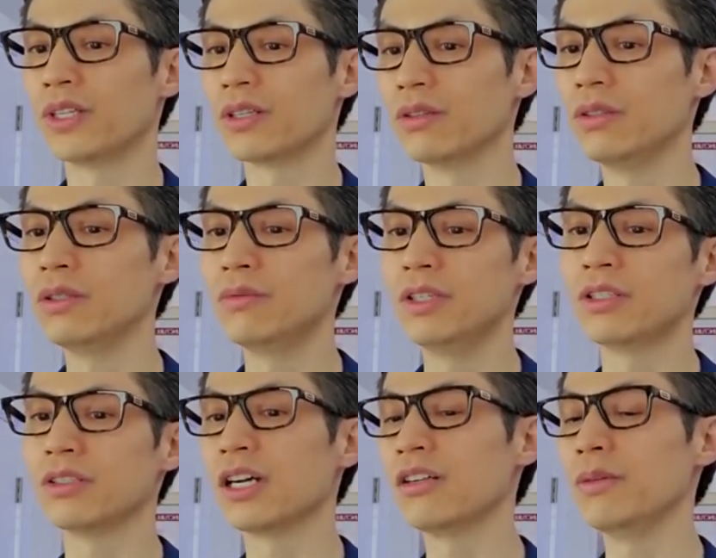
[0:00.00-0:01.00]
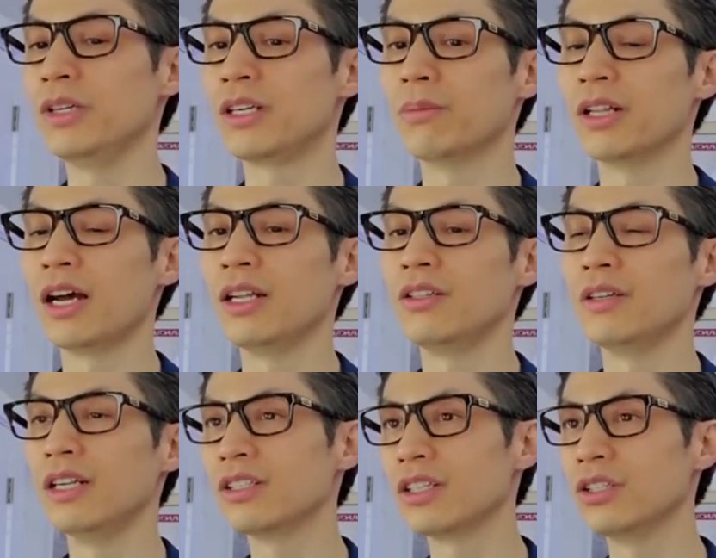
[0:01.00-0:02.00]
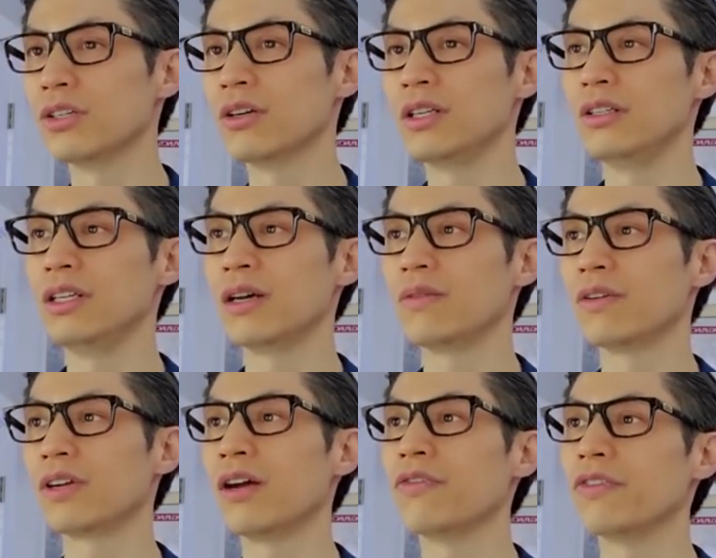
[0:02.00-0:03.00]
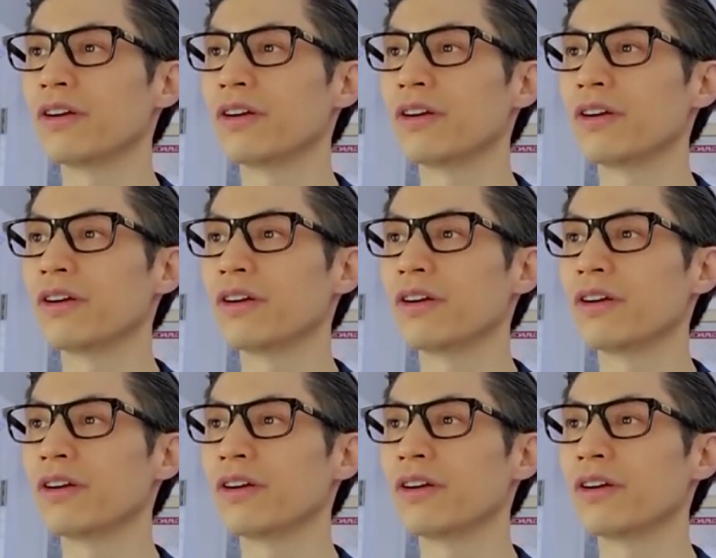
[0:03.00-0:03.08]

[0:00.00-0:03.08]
So do a research. How do you become aligned to it? It's a journey. You have to kind of